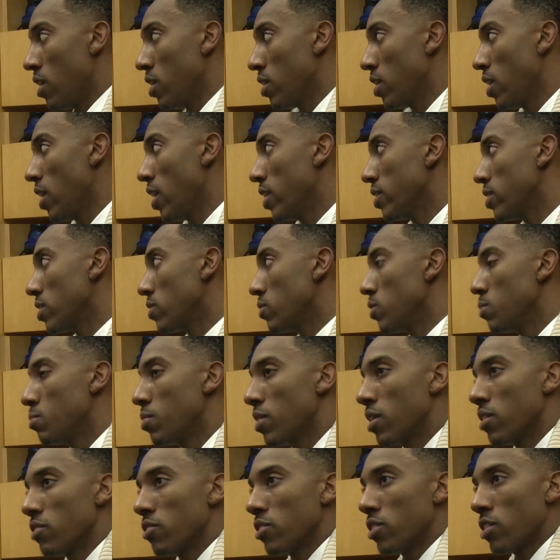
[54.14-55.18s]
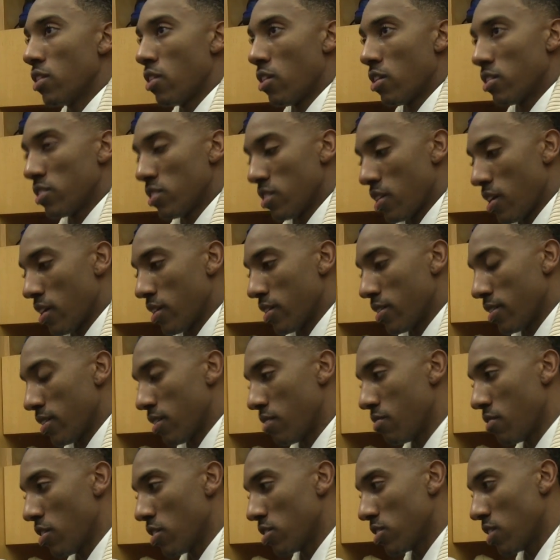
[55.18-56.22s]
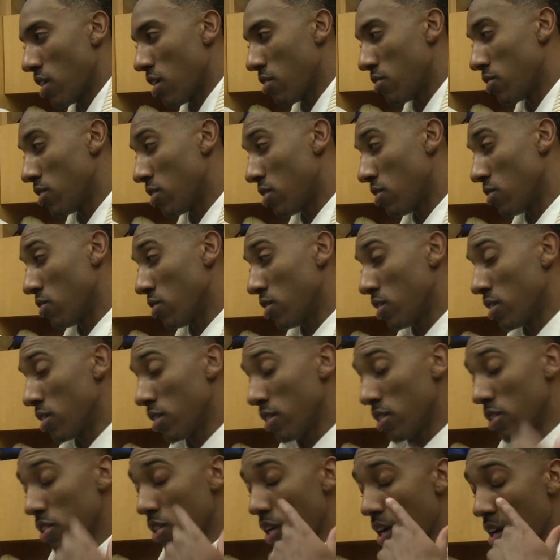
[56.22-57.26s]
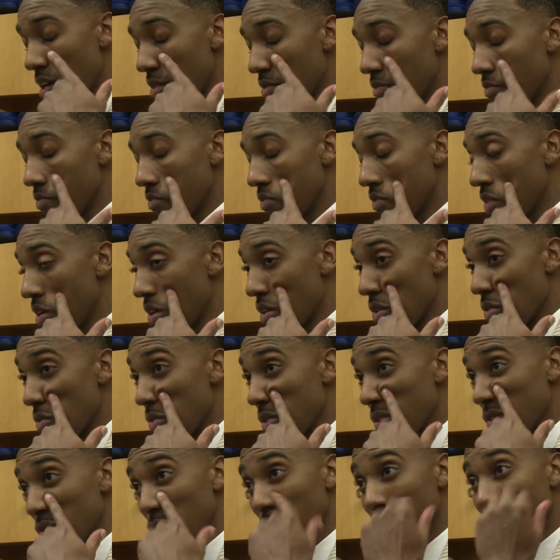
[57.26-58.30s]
Yeah, I think we played really hard tonight. In the first half, we did a really good job, 1 through